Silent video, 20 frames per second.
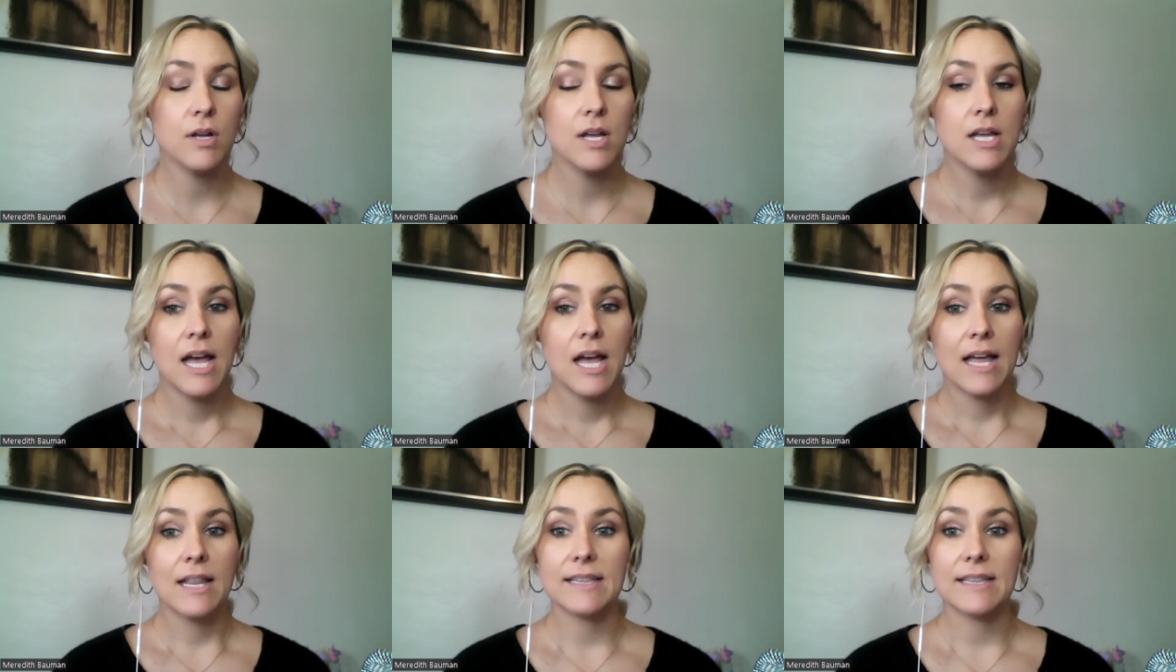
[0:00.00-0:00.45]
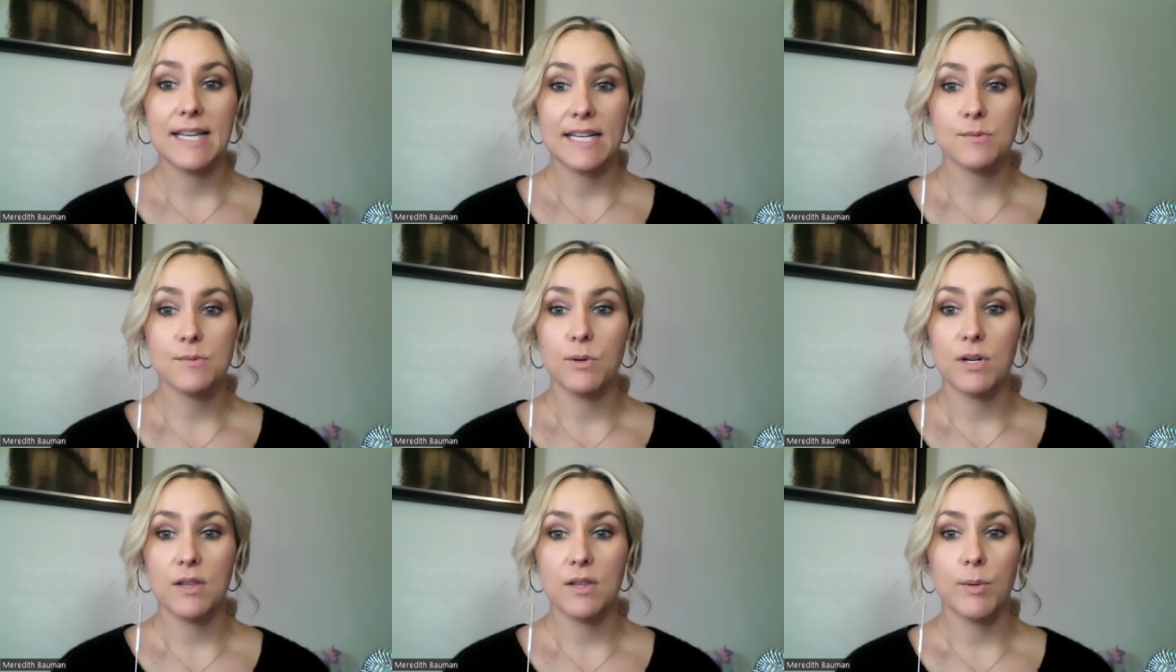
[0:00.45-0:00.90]
I think
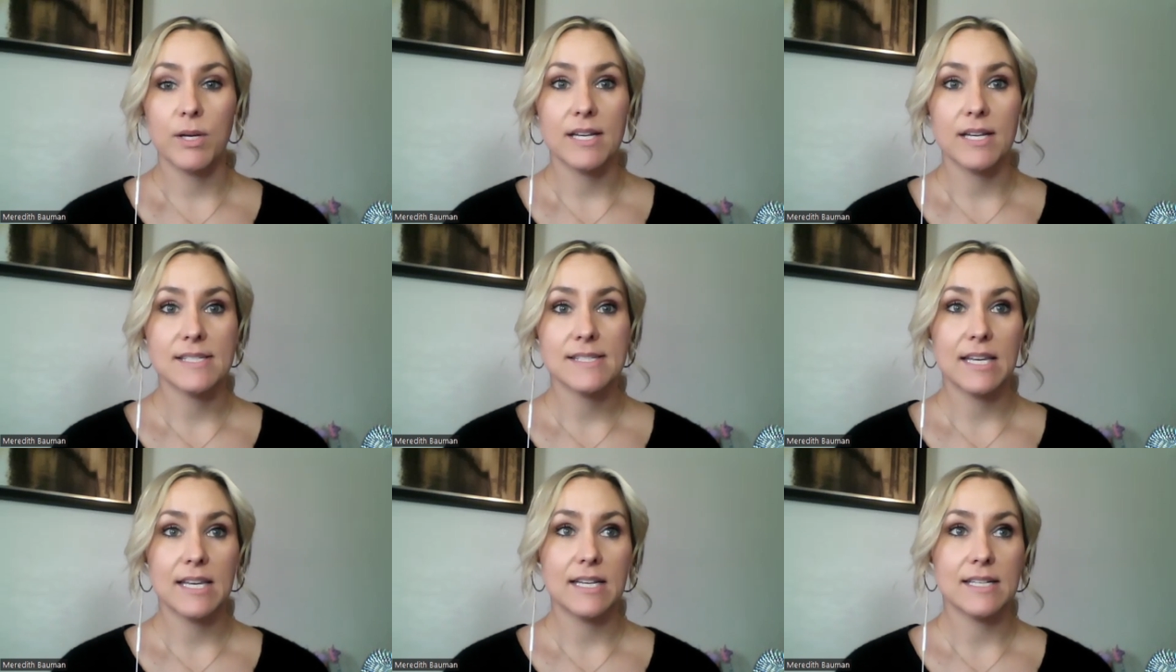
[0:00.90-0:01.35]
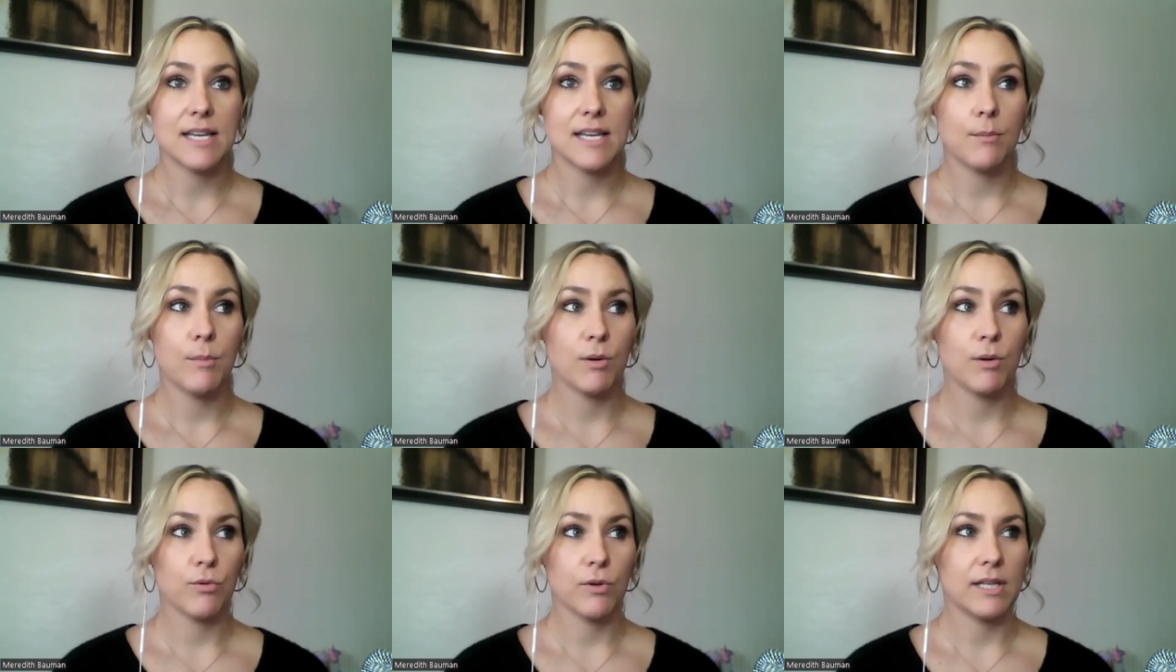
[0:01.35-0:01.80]
that's one of the biggest things.
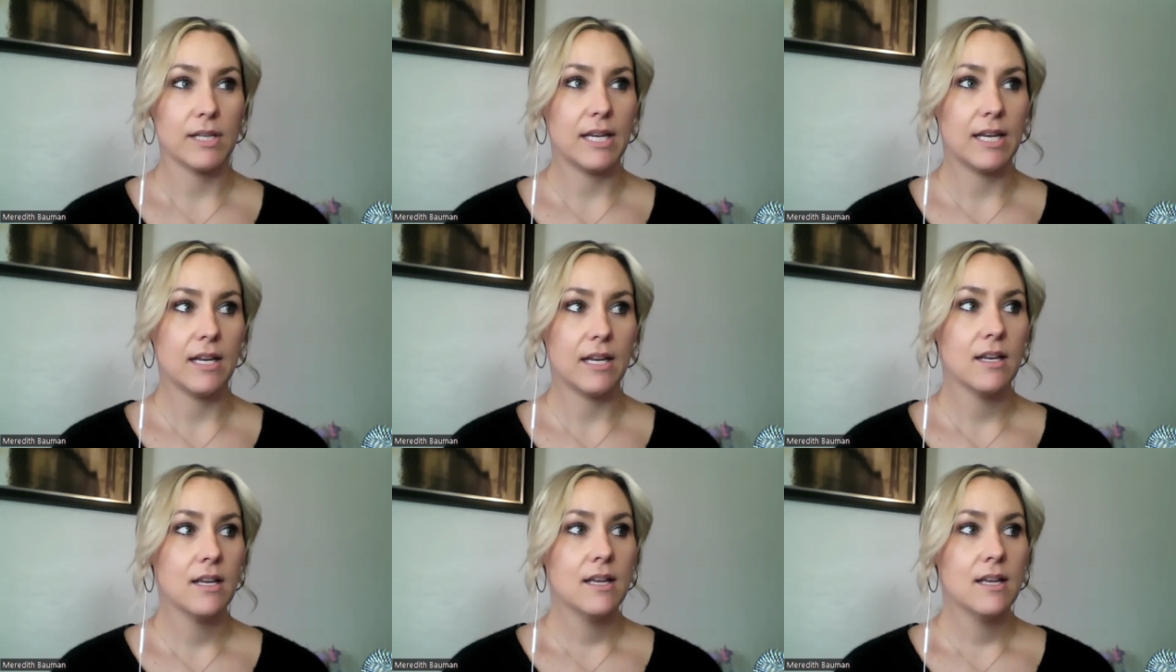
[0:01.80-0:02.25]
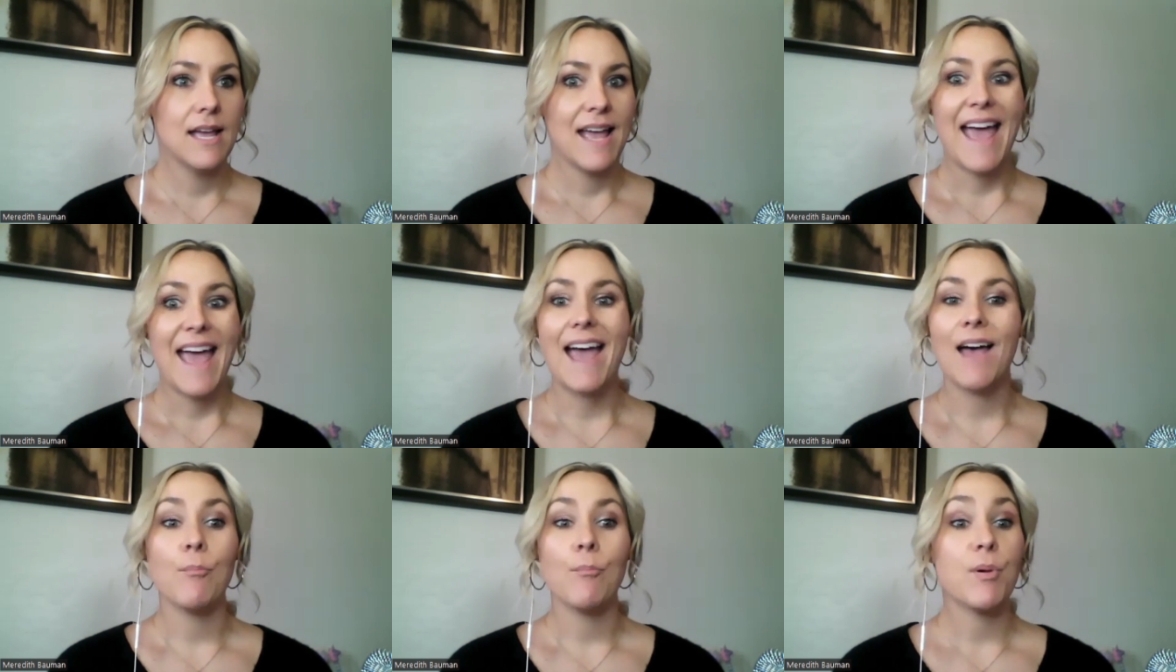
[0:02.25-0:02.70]
I'm a really
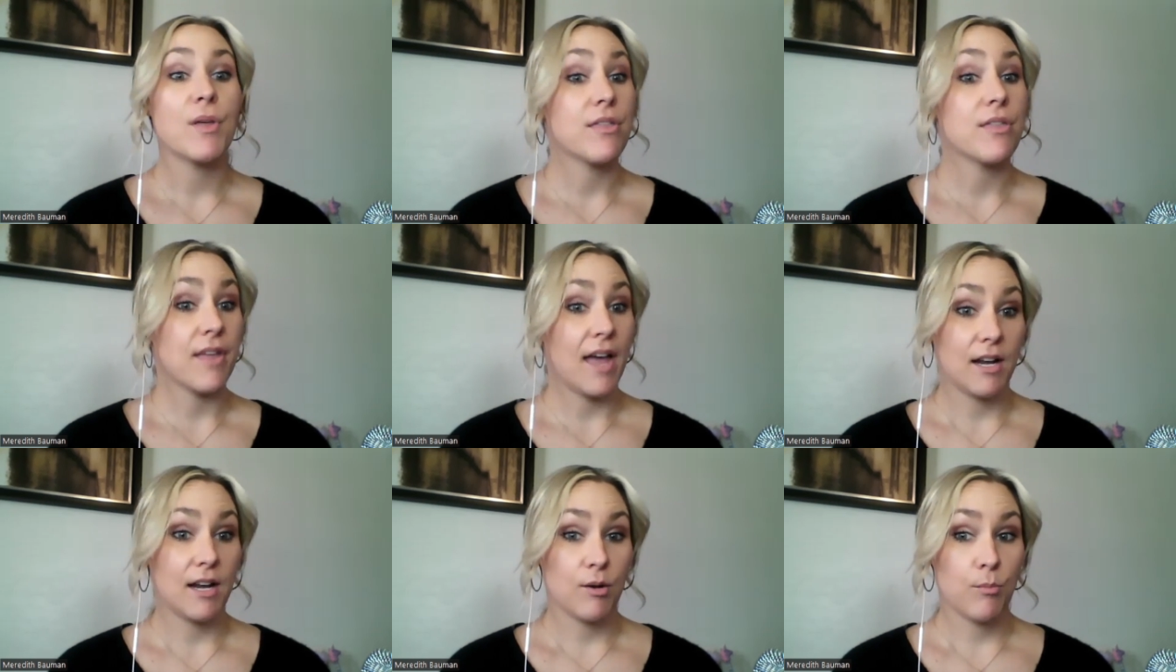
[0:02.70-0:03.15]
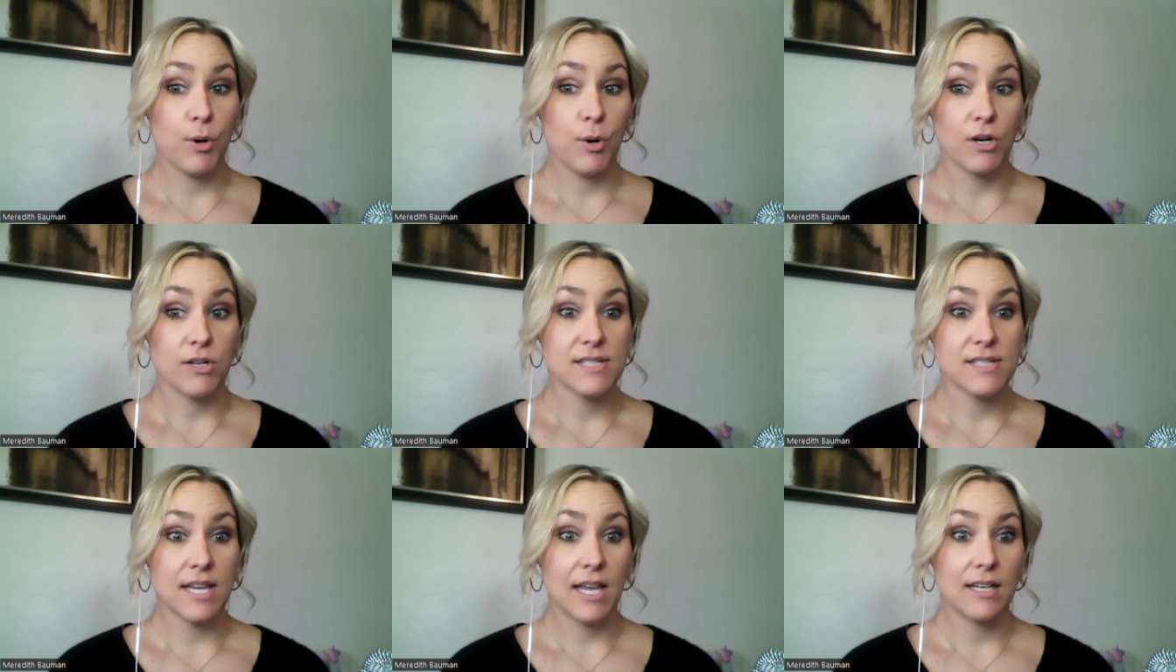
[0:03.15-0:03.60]
empathetic
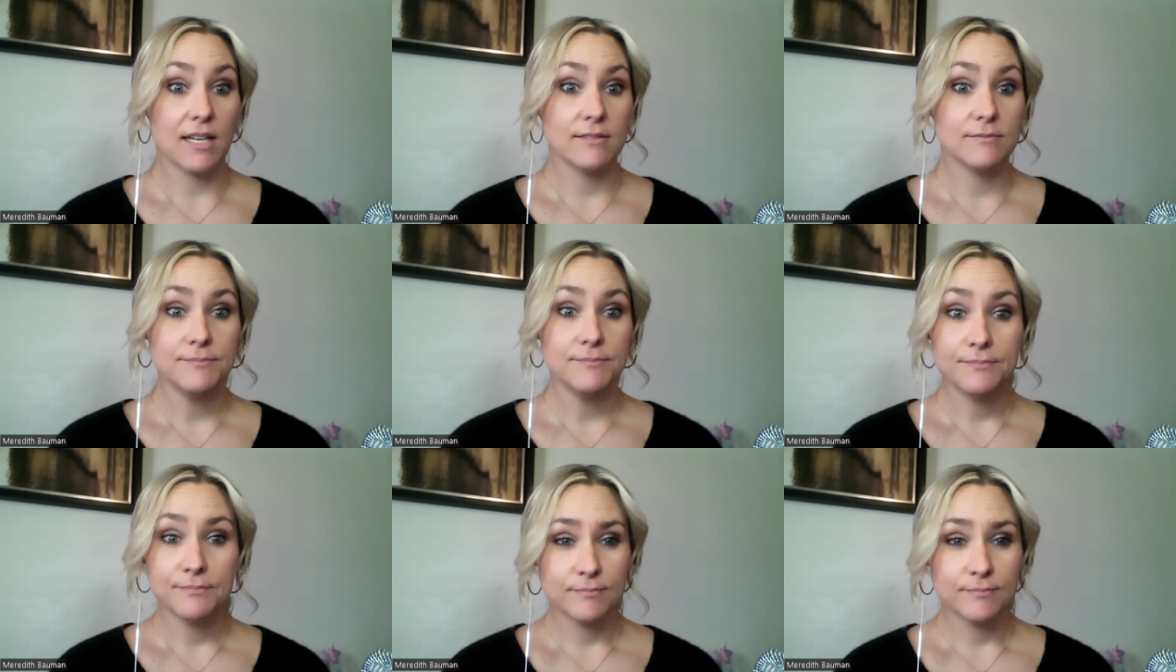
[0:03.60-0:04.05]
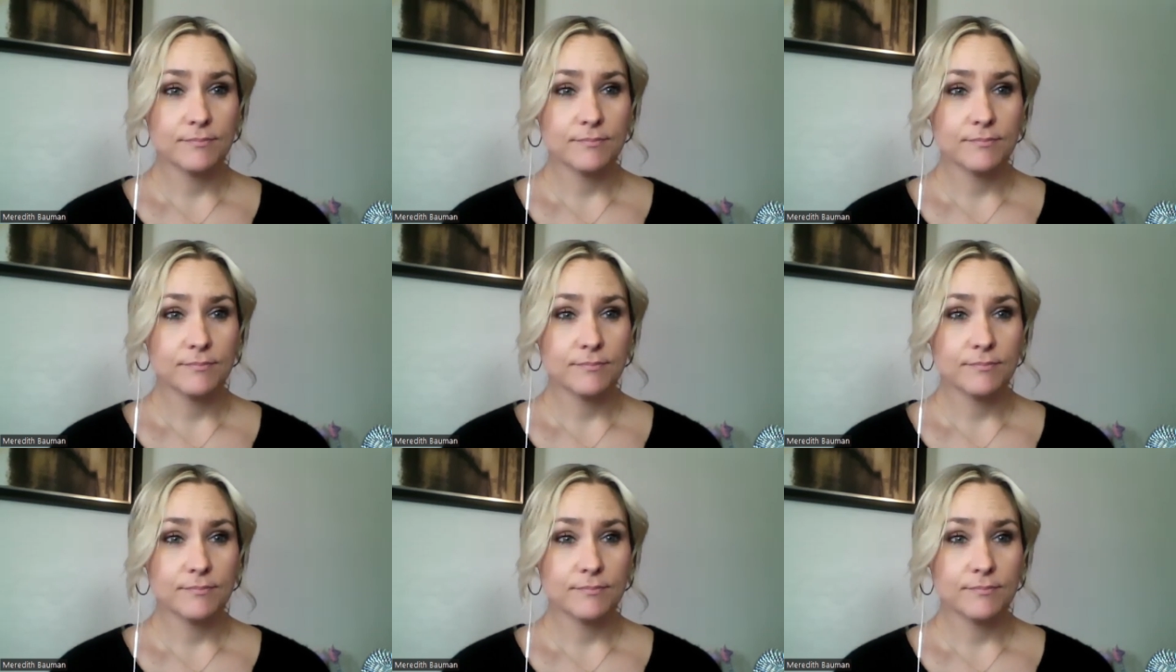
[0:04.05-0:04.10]
person.